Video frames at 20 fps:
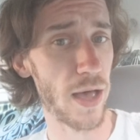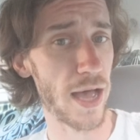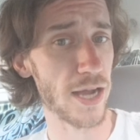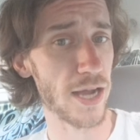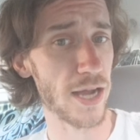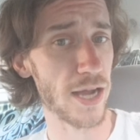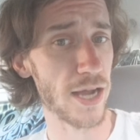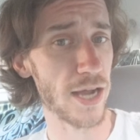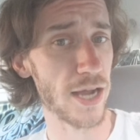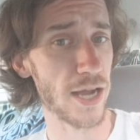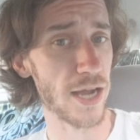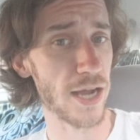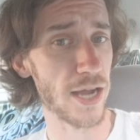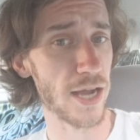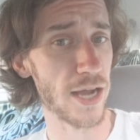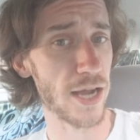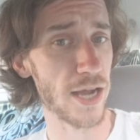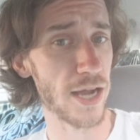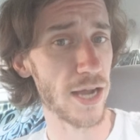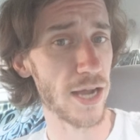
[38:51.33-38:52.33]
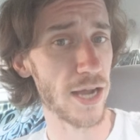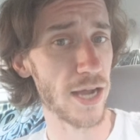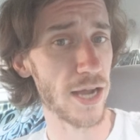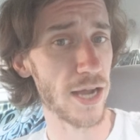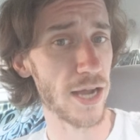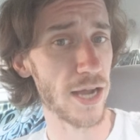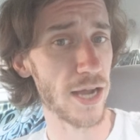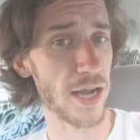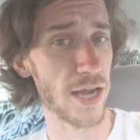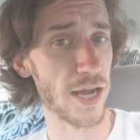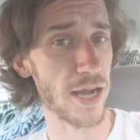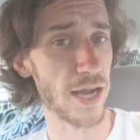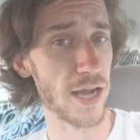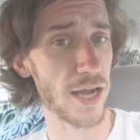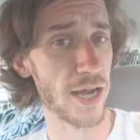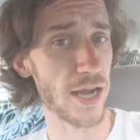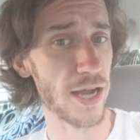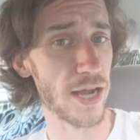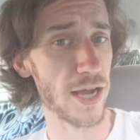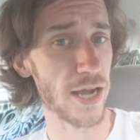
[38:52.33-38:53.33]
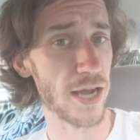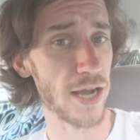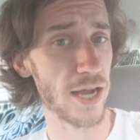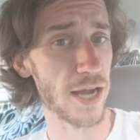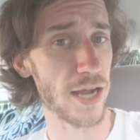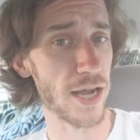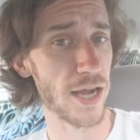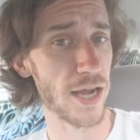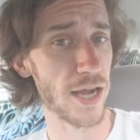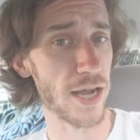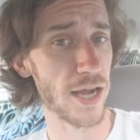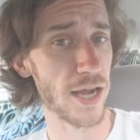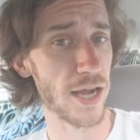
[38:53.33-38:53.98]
I just can't say when, right? I wish I could, but